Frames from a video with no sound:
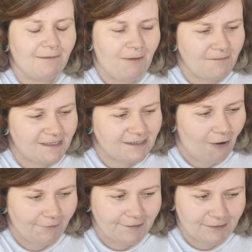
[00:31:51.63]
bombs is
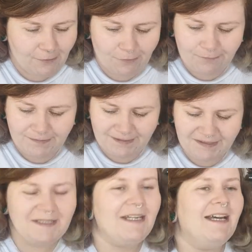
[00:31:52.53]
horoscopes.
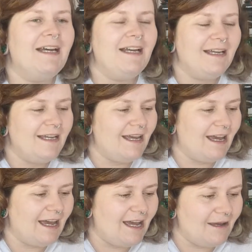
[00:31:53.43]

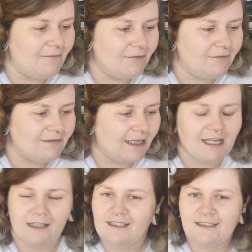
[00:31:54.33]
that's
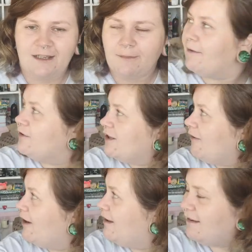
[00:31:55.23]
Alex coming out of the
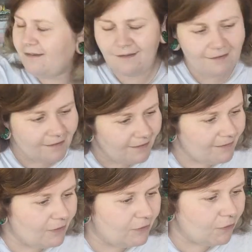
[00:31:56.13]
shower.
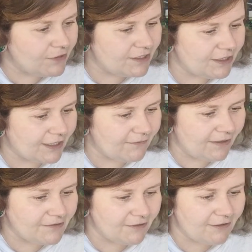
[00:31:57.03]
The door's sticking
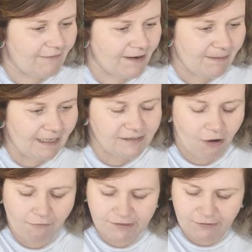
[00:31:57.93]
away. So if anybody likes
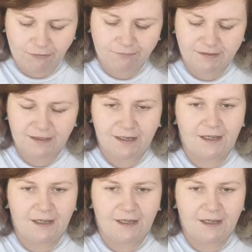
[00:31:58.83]
horoscopes